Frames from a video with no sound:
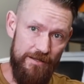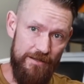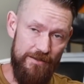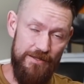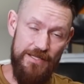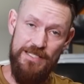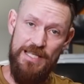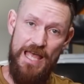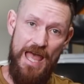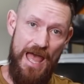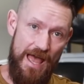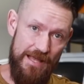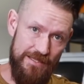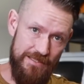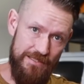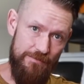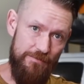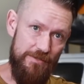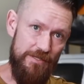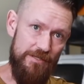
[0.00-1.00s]
this has
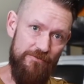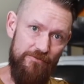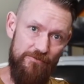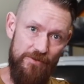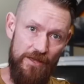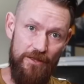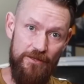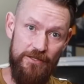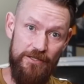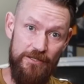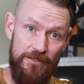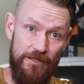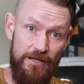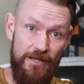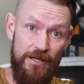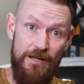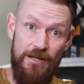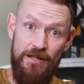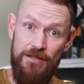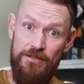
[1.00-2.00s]
to be a failure
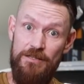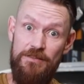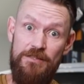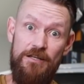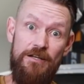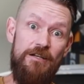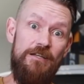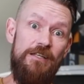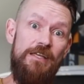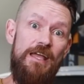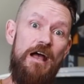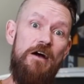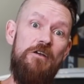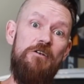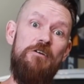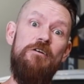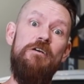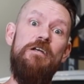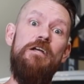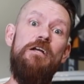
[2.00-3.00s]
that they're
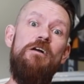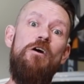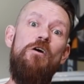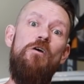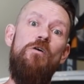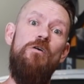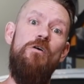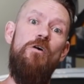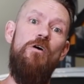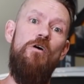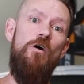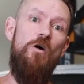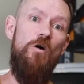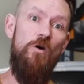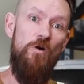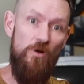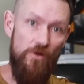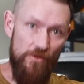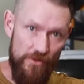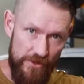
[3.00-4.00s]
encountering
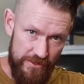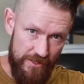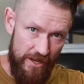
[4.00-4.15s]
all the